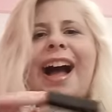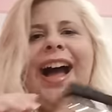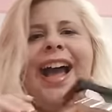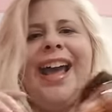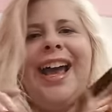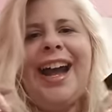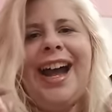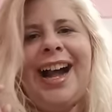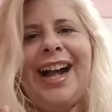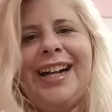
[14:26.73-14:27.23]

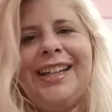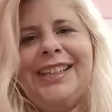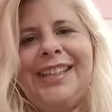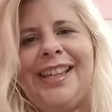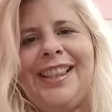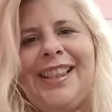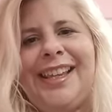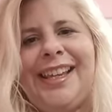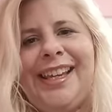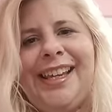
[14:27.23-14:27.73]
I
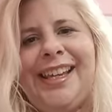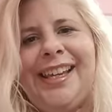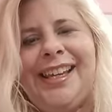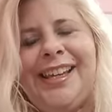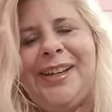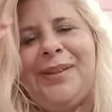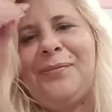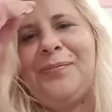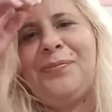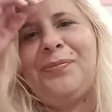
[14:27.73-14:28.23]
had
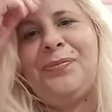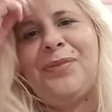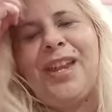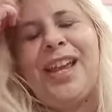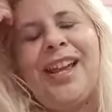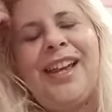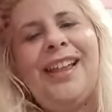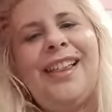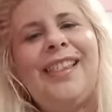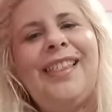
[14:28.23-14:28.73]
the
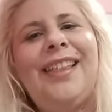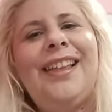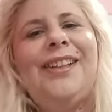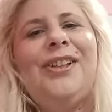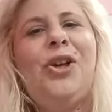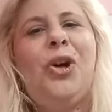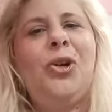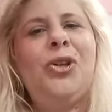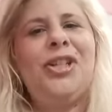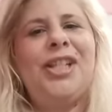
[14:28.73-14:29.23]

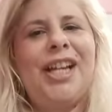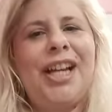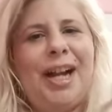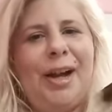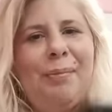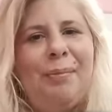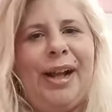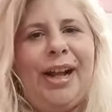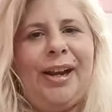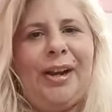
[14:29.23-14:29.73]
Dolce
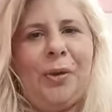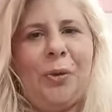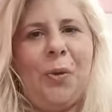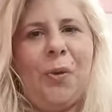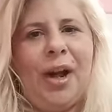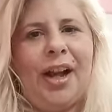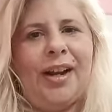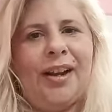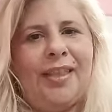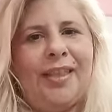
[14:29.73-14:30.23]
Gabbana
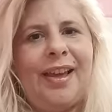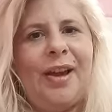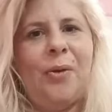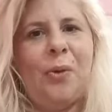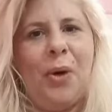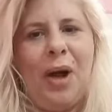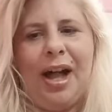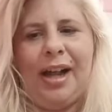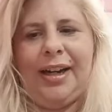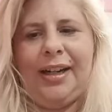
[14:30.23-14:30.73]
one, the
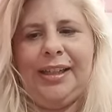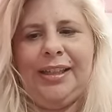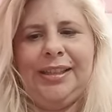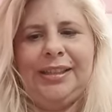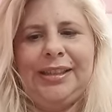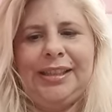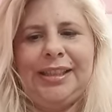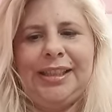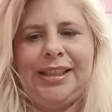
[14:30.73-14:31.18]
one,